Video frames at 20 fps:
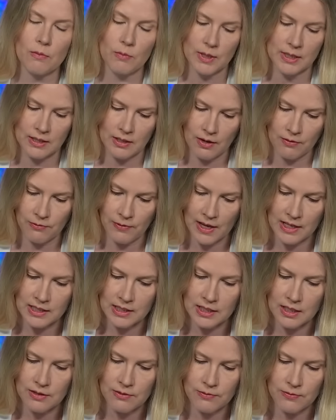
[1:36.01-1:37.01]
was
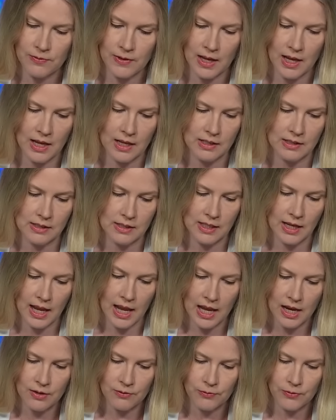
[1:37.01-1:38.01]
offensive and
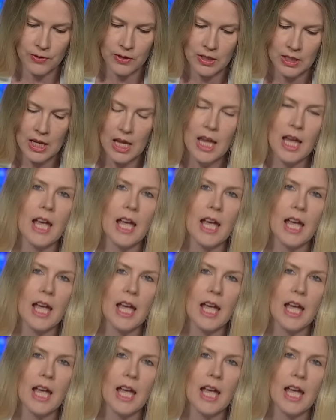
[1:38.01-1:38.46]
hateful,